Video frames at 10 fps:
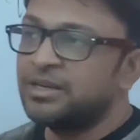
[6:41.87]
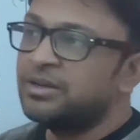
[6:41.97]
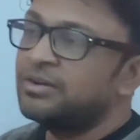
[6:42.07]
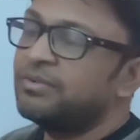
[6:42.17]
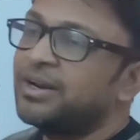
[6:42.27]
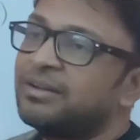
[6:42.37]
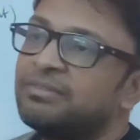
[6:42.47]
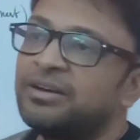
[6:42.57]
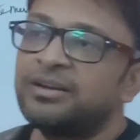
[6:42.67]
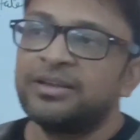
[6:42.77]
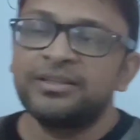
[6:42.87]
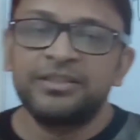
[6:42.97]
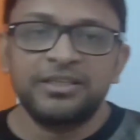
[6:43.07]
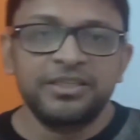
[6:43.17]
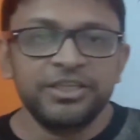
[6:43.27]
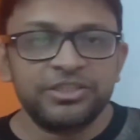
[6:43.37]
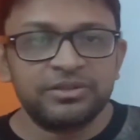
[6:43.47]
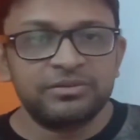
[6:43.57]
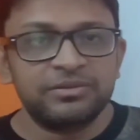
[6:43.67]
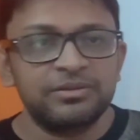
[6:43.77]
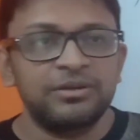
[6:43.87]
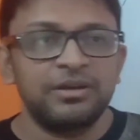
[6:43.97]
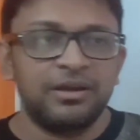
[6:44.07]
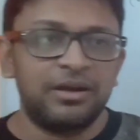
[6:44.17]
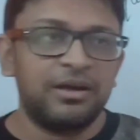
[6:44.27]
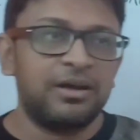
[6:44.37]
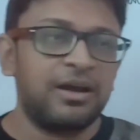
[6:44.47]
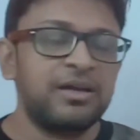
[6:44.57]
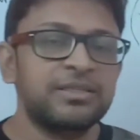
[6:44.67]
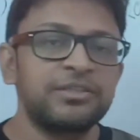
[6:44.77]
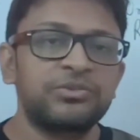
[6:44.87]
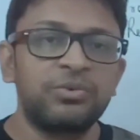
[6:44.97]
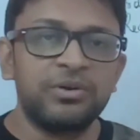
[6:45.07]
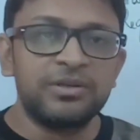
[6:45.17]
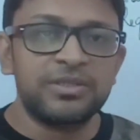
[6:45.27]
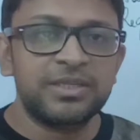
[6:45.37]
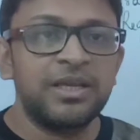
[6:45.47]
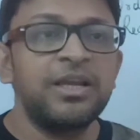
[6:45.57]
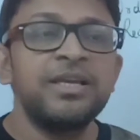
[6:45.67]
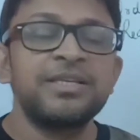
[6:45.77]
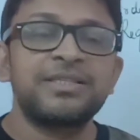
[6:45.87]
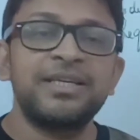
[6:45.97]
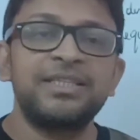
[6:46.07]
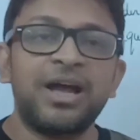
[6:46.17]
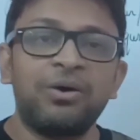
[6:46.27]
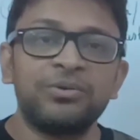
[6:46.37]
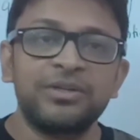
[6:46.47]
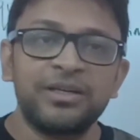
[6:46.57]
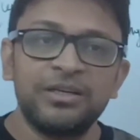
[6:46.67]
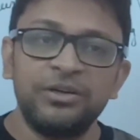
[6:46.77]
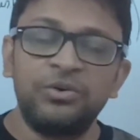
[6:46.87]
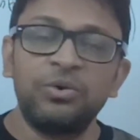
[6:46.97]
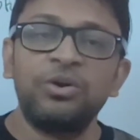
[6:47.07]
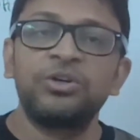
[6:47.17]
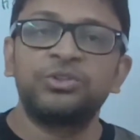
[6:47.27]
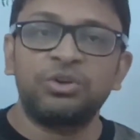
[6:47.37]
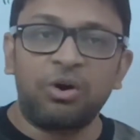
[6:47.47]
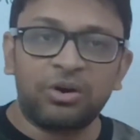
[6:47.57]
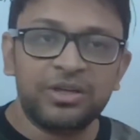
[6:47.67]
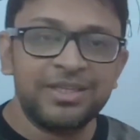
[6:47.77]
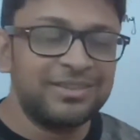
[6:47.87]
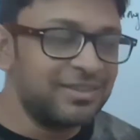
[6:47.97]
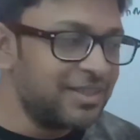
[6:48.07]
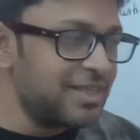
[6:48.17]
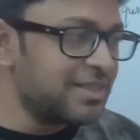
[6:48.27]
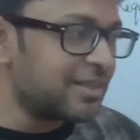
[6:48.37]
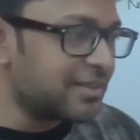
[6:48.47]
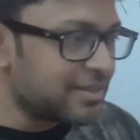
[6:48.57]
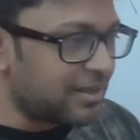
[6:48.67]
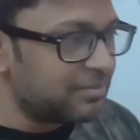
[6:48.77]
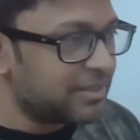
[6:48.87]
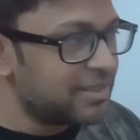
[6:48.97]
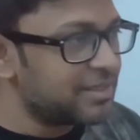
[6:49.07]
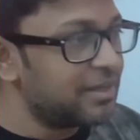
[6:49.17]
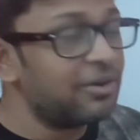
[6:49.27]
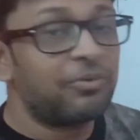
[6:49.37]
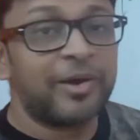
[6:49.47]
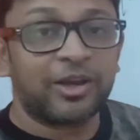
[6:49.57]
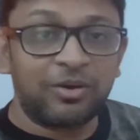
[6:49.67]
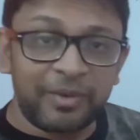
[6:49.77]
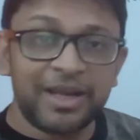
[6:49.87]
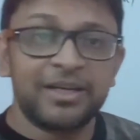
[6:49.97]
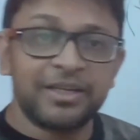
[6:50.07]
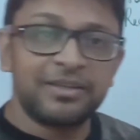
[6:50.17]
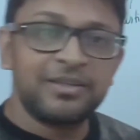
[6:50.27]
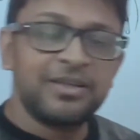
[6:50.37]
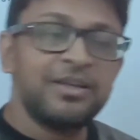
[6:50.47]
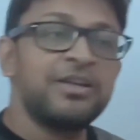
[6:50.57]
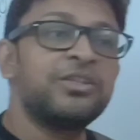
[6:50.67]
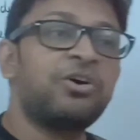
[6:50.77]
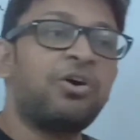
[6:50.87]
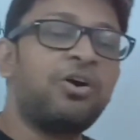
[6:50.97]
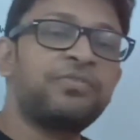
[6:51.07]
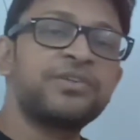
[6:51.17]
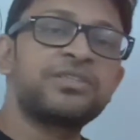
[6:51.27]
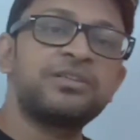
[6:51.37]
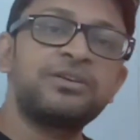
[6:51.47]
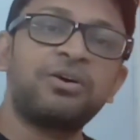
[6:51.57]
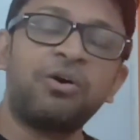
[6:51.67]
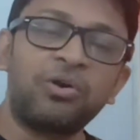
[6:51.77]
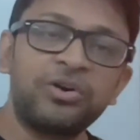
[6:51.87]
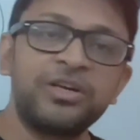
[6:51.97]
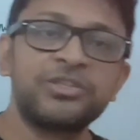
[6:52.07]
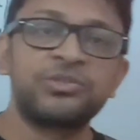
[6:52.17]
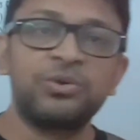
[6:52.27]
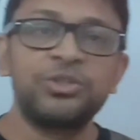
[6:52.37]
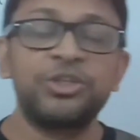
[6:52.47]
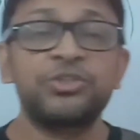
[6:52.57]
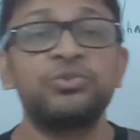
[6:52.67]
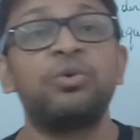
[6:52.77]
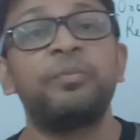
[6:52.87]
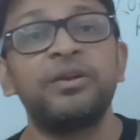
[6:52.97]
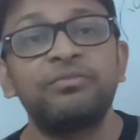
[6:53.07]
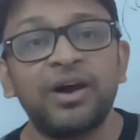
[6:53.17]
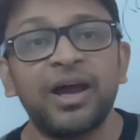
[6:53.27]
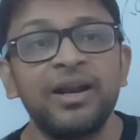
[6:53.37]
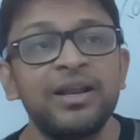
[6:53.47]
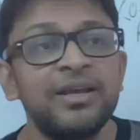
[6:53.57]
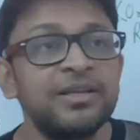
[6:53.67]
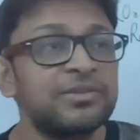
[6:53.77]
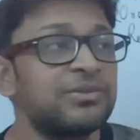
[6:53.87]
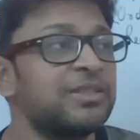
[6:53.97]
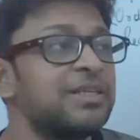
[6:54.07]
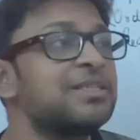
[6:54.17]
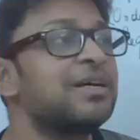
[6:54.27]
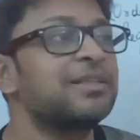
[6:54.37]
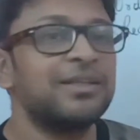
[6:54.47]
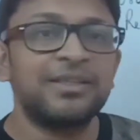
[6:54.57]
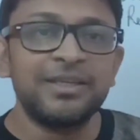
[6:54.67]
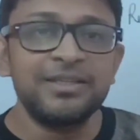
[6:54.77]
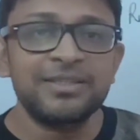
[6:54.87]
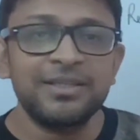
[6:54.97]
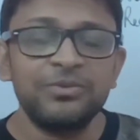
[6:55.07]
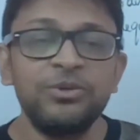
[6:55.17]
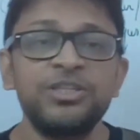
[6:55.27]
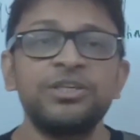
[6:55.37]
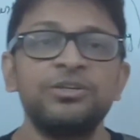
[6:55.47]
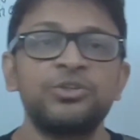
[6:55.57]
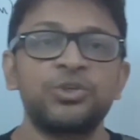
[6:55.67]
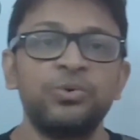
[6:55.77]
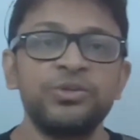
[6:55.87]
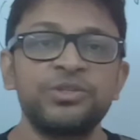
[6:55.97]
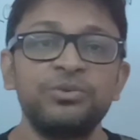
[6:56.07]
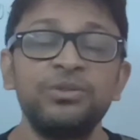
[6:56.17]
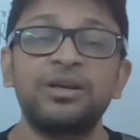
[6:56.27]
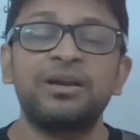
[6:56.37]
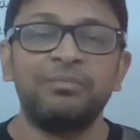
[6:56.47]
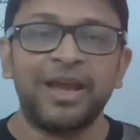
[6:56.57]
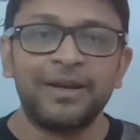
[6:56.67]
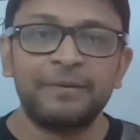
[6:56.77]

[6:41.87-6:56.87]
Whenever the teacher asks the students, sit down, do not talk. So these are the some things they are commanding. The officer ordered his soldiers to open fire. So these are the things which shows you the command.